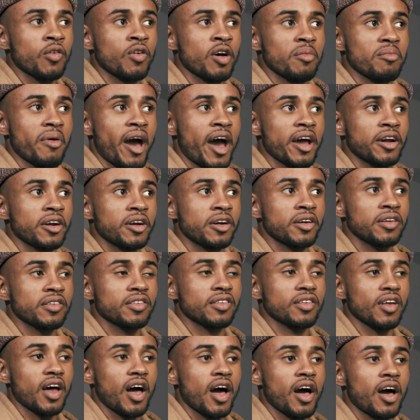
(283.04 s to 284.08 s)
what
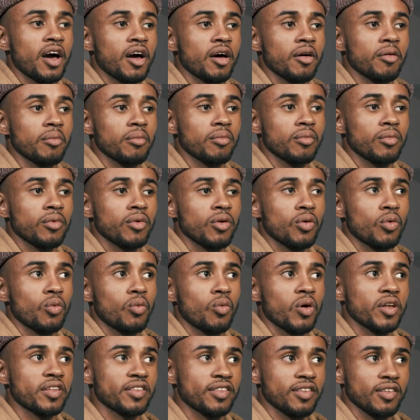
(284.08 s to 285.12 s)
matters,
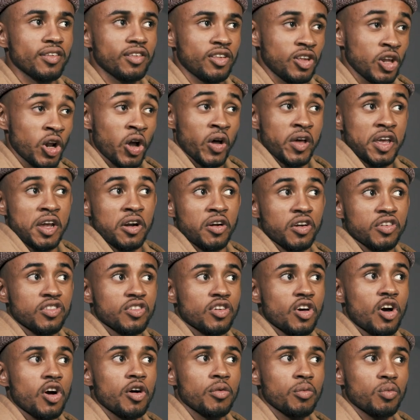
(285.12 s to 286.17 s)
what's in our
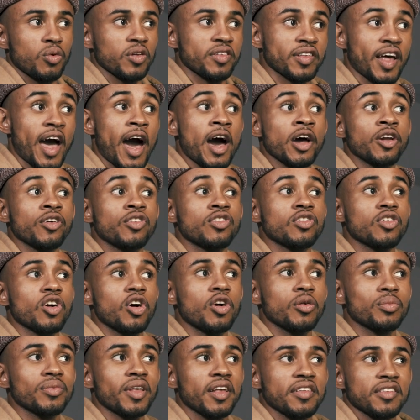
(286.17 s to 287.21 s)
scope, what's out of
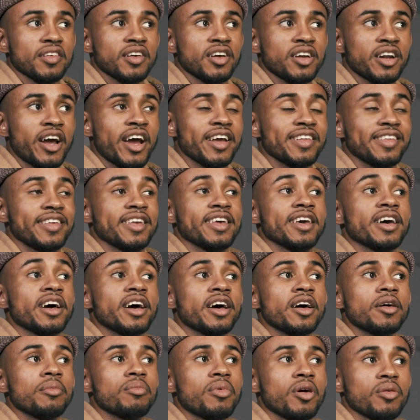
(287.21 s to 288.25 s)
scope. That's a good
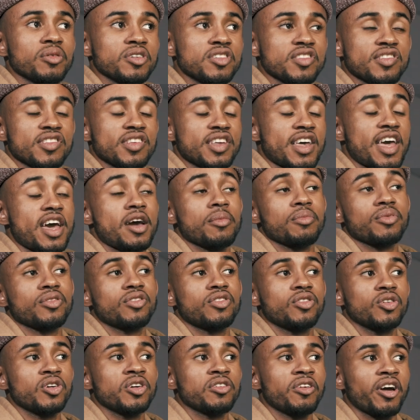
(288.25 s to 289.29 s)
idea, but we just can't
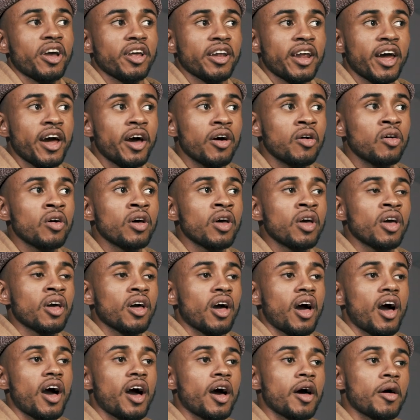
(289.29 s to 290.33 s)
pursue it right now.
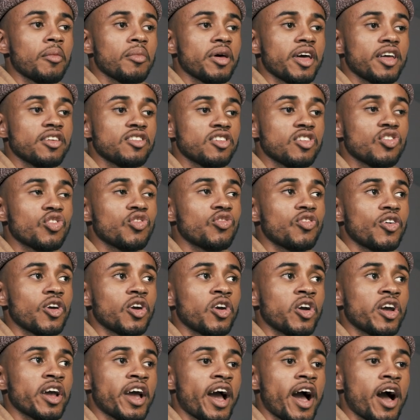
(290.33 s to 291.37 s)
and just
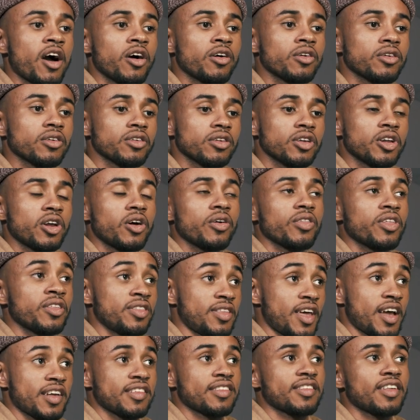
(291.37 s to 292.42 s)
figuring out, you know, the
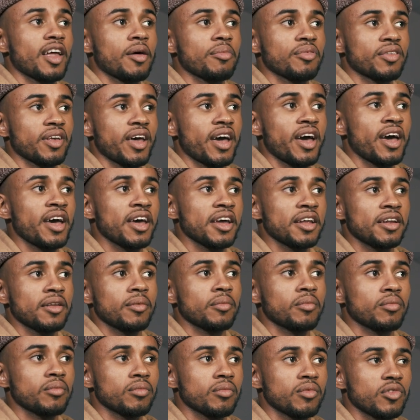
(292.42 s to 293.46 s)
next steps ahead
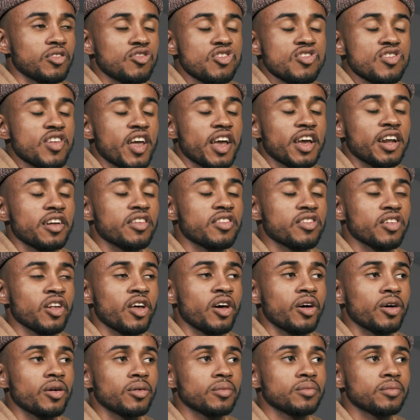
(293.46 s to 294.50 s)
and just taking it slow.